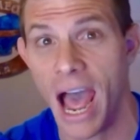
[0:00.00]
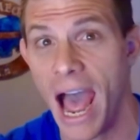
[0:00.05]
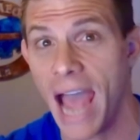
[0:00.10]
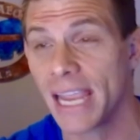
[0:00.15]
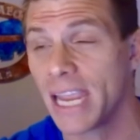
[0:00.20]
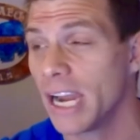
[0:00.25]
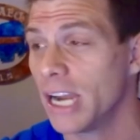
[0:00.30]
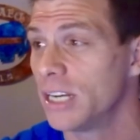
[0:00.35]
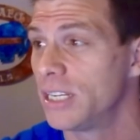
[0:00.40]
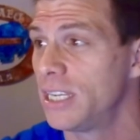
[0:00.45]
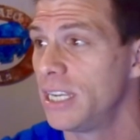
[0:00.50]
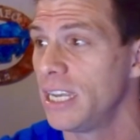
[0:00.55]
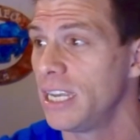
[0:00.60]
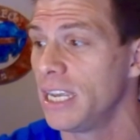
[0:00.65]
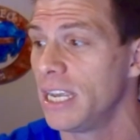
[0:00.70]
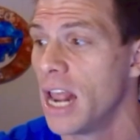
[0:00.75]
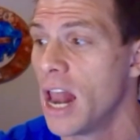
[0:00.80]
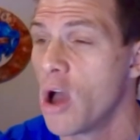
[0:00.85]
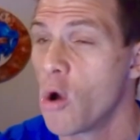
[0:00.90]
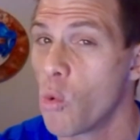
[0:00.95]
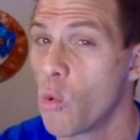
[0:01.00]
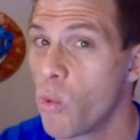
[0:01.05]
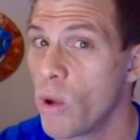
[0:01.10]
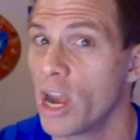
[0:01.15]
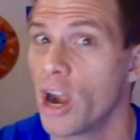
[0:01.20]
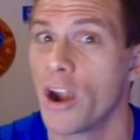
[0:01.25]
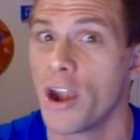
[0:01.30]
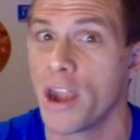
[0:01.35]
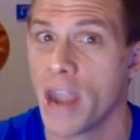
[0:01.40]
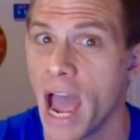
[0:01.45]
I guarantee
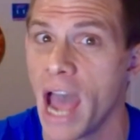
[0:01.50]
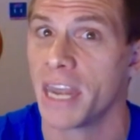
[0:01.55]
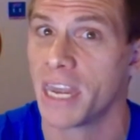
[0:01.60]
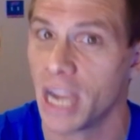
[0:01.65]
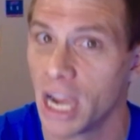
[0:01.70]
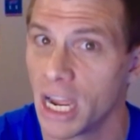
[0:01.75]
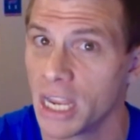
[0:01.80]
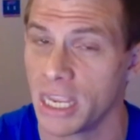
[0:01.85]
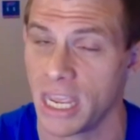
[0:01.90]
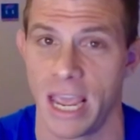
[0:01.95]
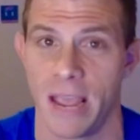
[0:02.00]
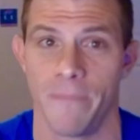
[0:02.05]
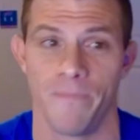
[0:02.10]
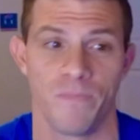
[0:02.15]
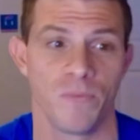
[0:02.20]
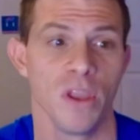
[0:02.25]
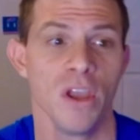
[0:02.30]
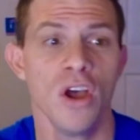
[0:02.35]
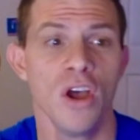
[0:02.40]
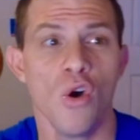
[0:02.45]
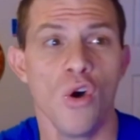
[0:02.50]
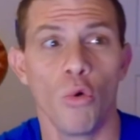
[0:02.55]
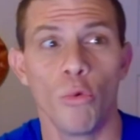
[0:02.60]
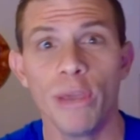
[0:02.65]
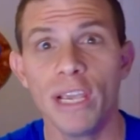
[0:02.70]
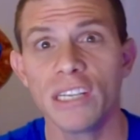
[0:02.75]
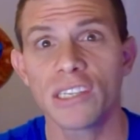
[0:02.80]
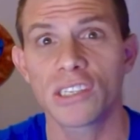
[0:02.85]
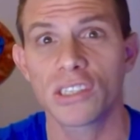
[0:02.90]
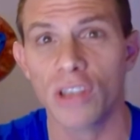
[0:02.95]
we are not done yet.
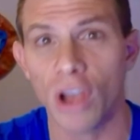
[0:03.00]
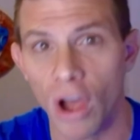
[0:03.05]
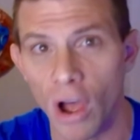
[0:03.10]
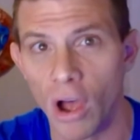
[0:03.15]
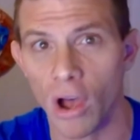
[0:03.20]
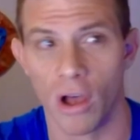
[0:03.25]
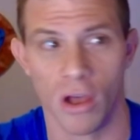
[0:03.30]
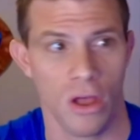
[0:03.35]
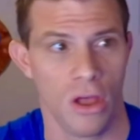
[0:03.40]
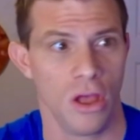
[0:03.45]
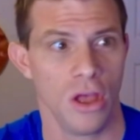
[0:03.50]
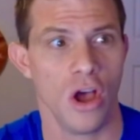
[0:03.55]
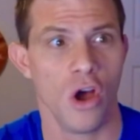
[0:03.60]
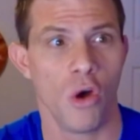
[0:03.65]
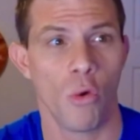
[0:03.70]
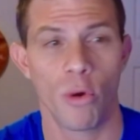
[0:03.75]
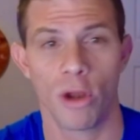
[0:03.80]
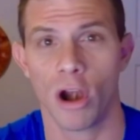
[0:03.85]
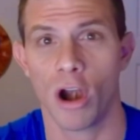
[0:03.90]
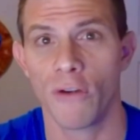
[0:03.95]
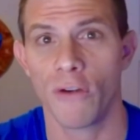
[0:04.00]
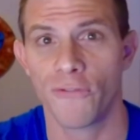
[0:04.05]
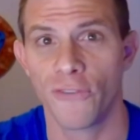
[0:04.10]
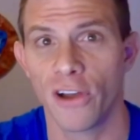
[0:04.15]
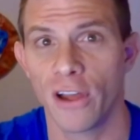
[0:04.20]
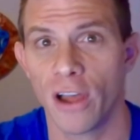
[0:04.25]
We saw what our